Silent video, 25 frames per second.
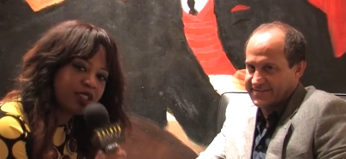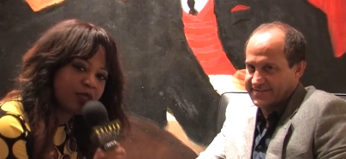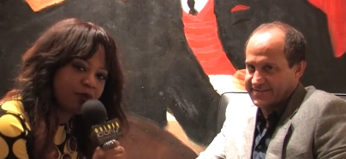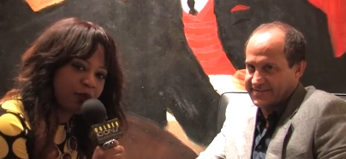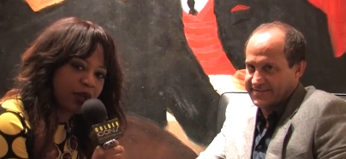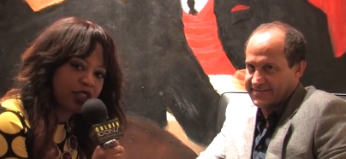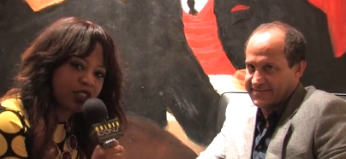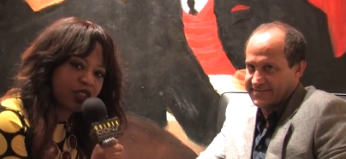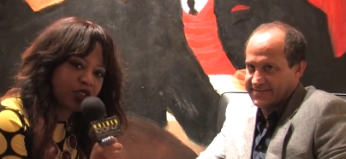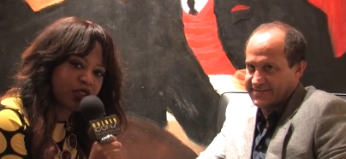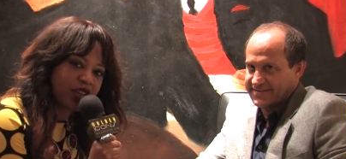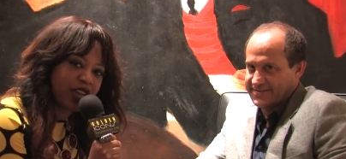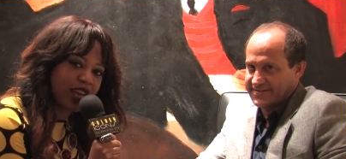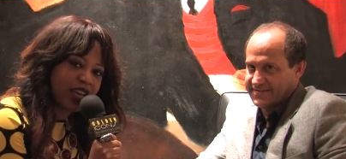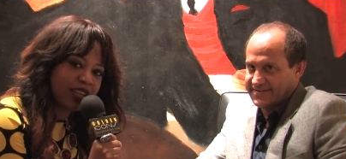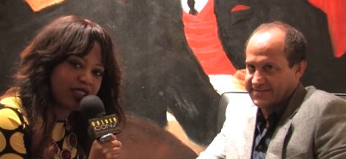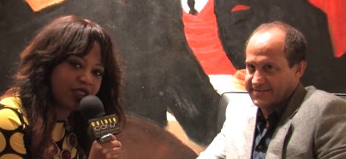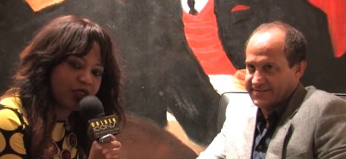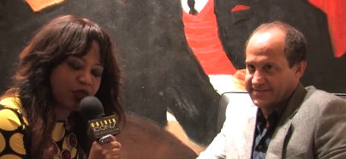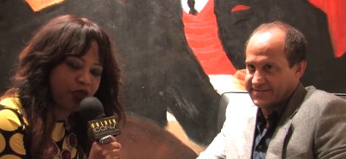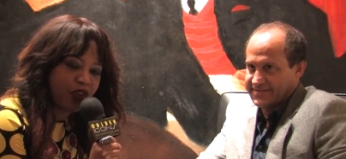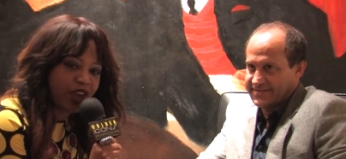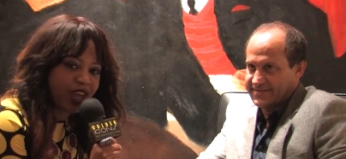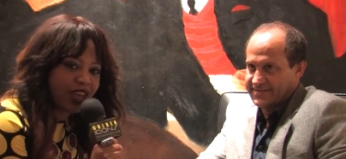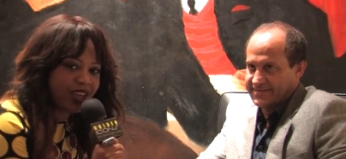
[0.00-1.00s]
Speaker 1: special
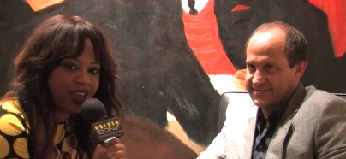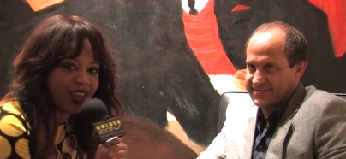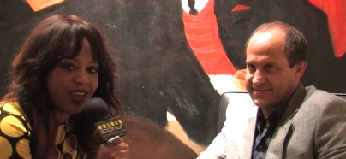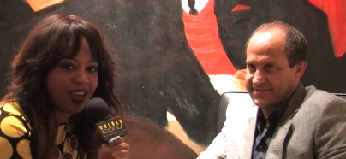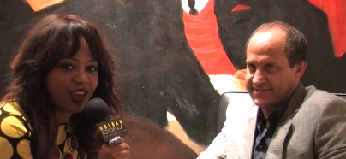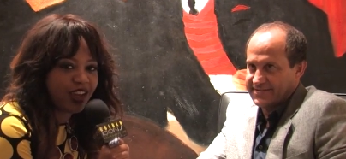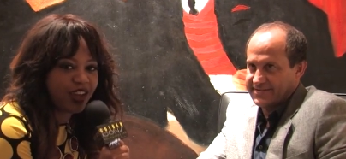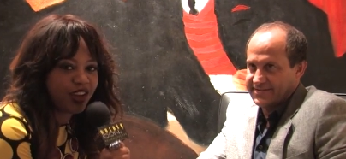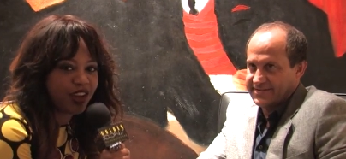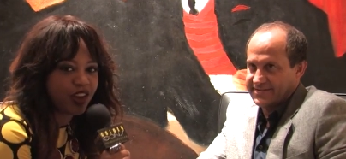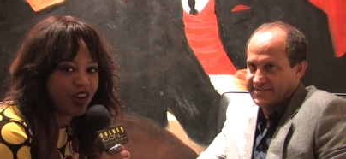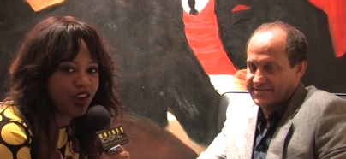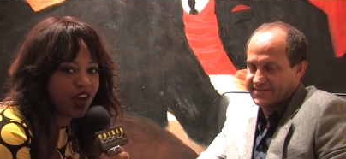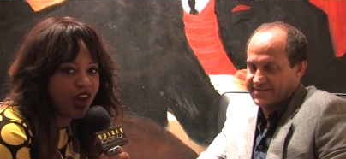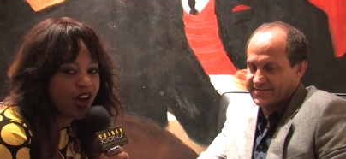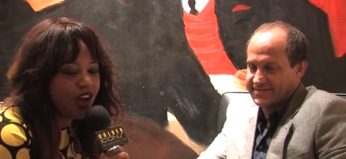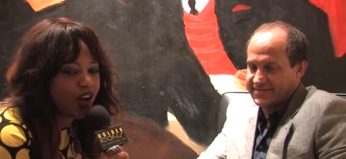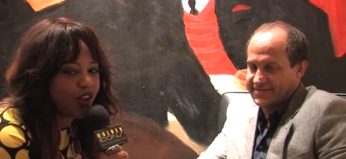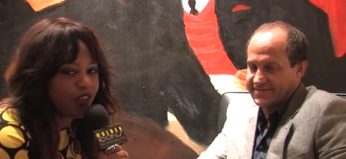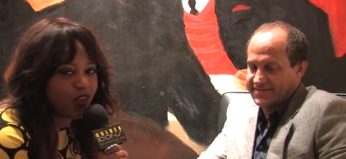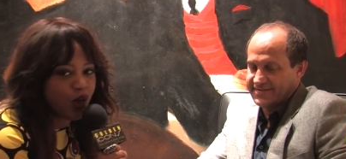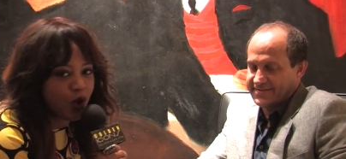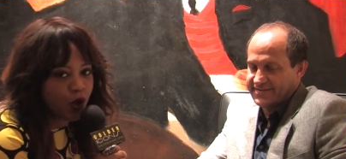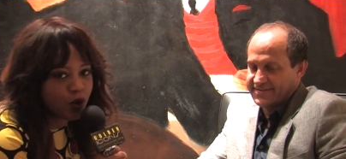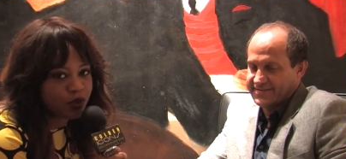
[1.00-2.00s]
guests right here.
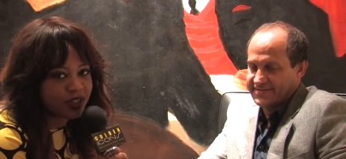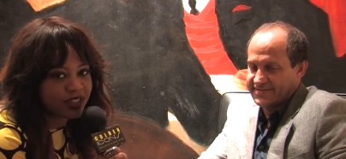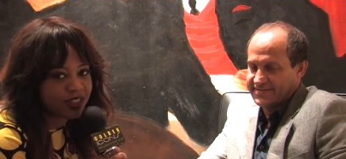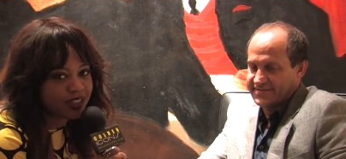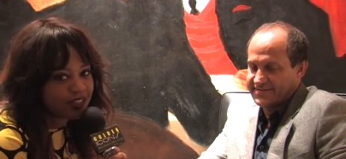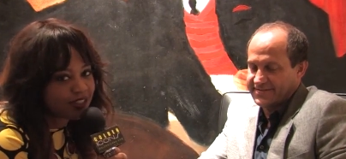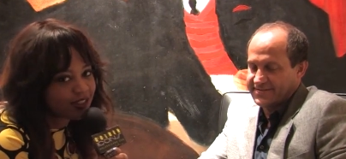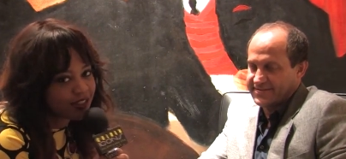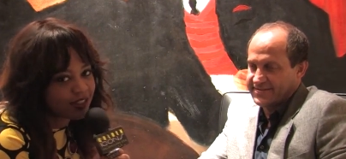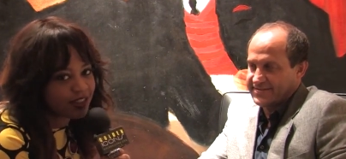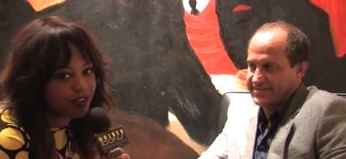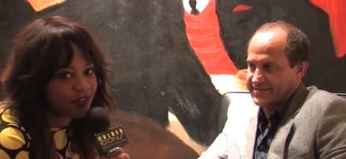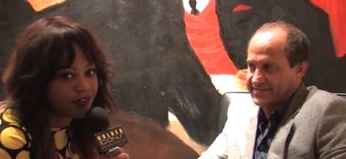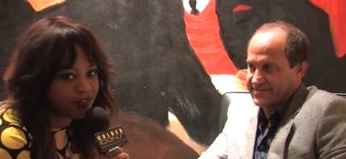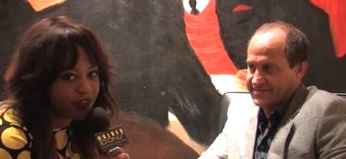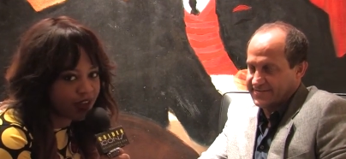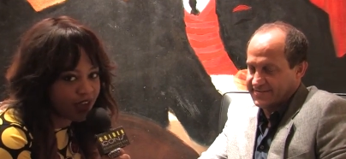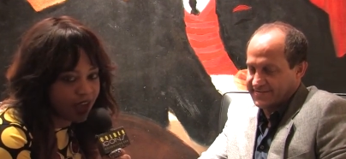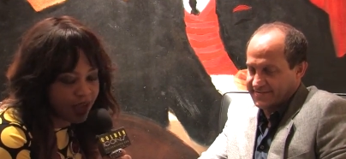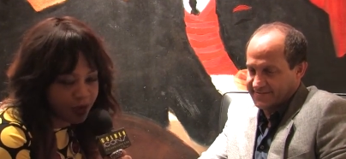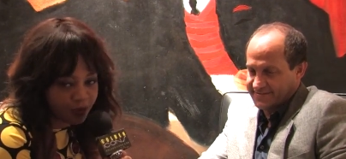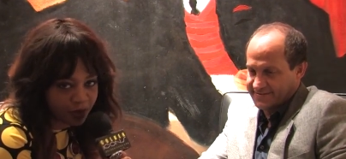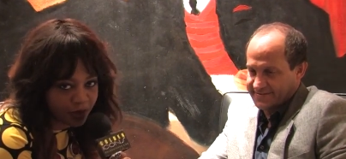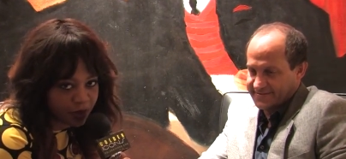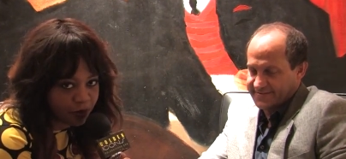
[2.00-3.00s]
The OTC
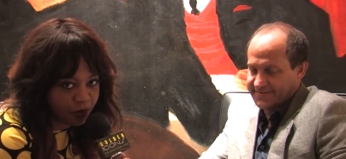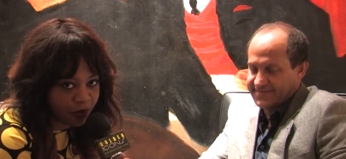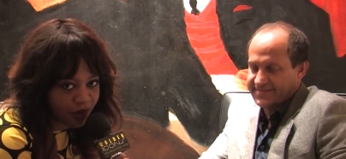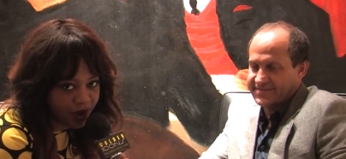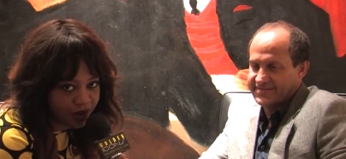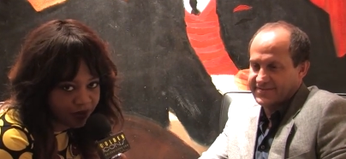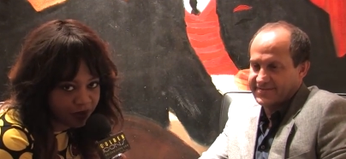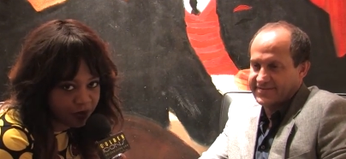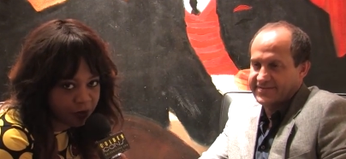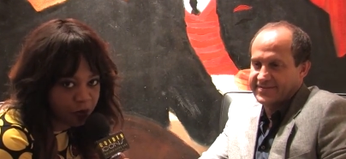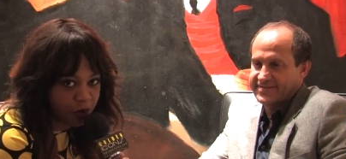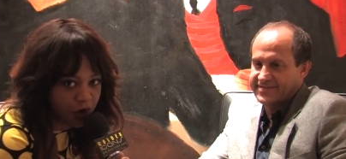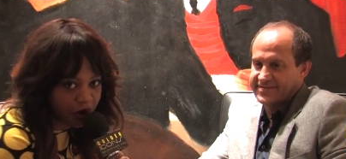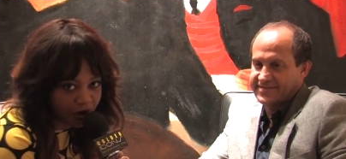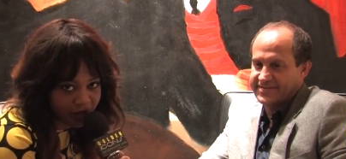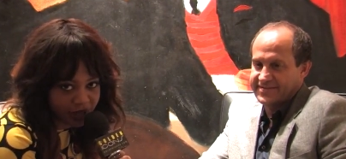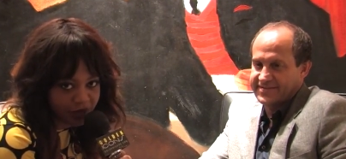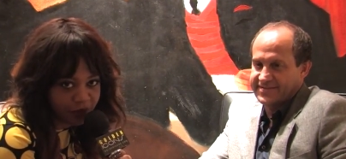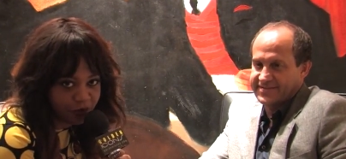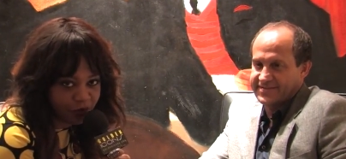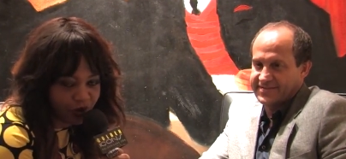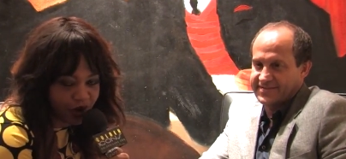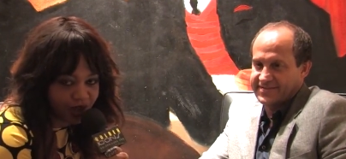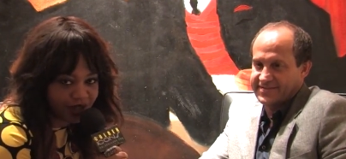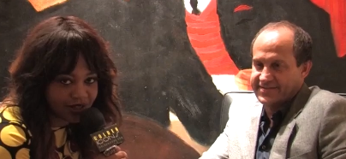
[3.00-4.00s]
VIP private party
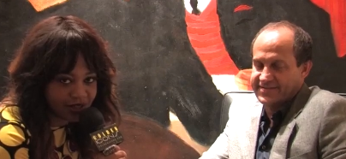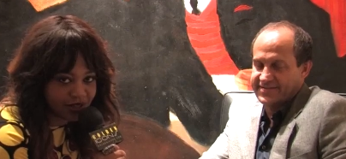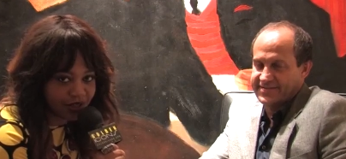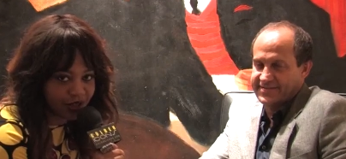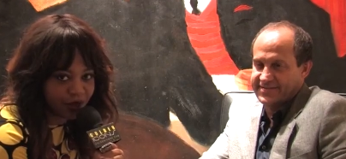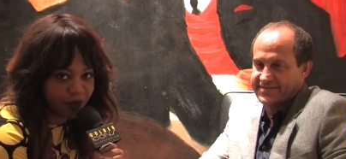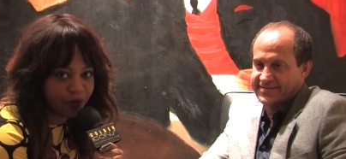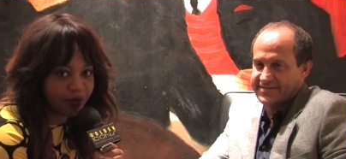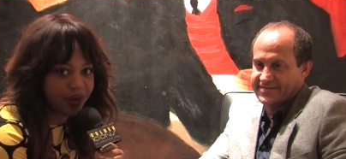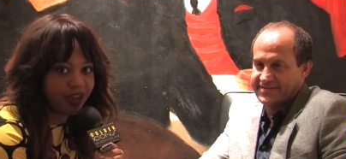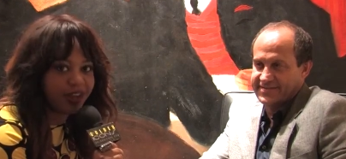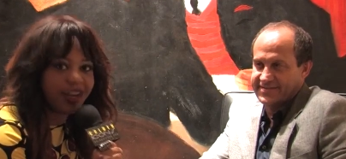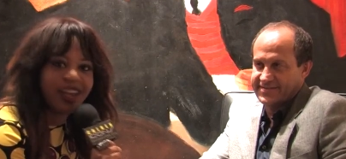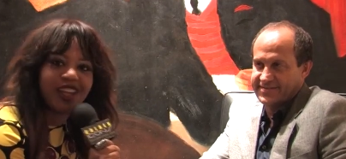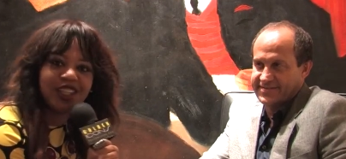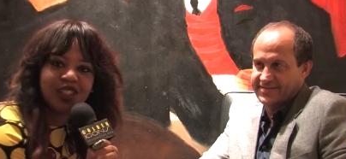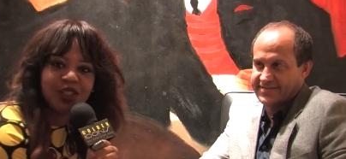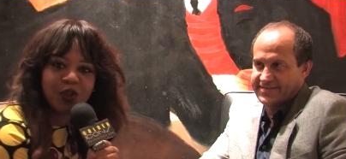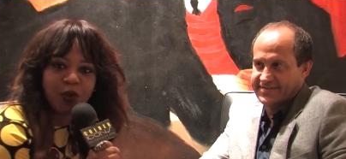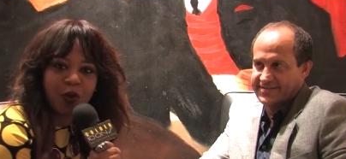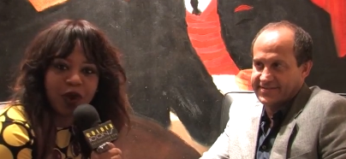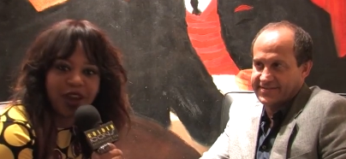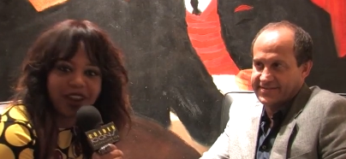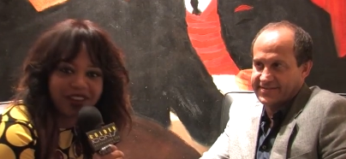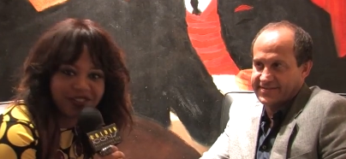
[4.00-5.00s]
brought to you by
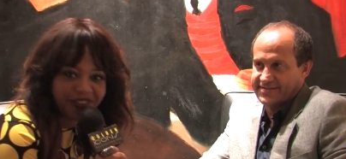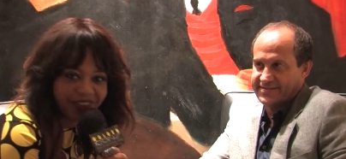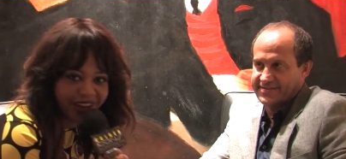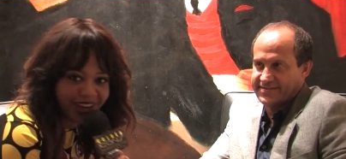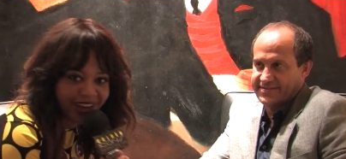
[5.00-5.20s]
Nationwide